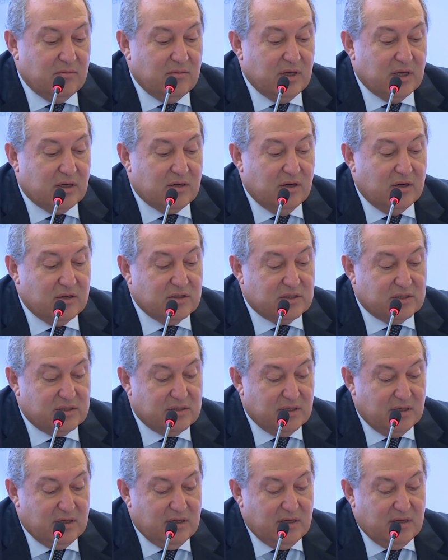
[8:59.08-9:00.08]

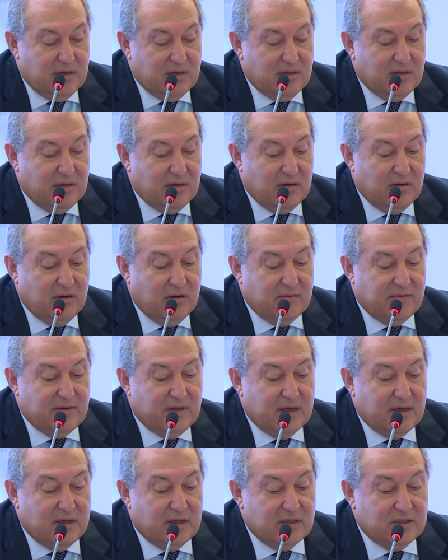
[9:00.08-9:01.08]
because of
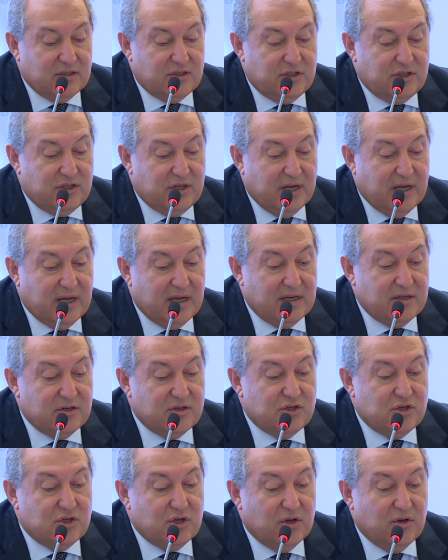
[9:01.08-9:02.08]
the
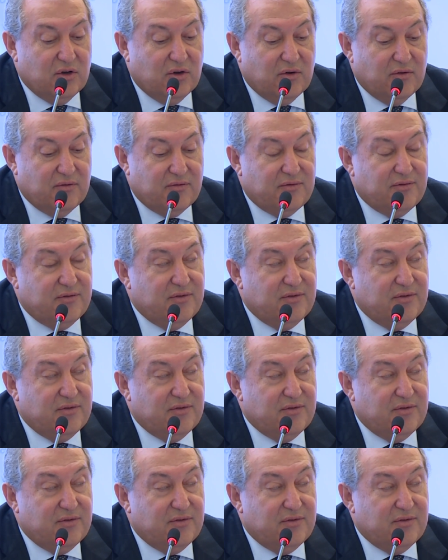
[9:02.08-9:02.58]
change of